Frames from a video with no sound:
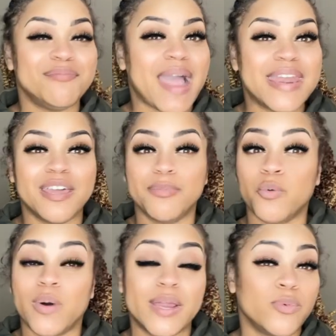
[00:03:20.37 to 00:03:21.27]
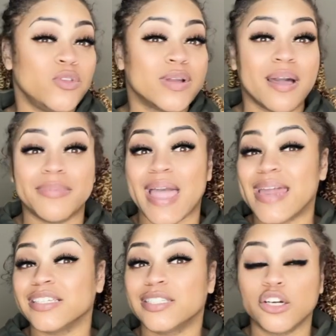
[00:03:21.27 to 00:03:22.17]
my number one when you coming
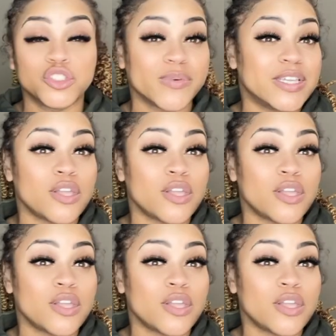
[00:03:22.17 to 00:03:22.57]
out of surgery.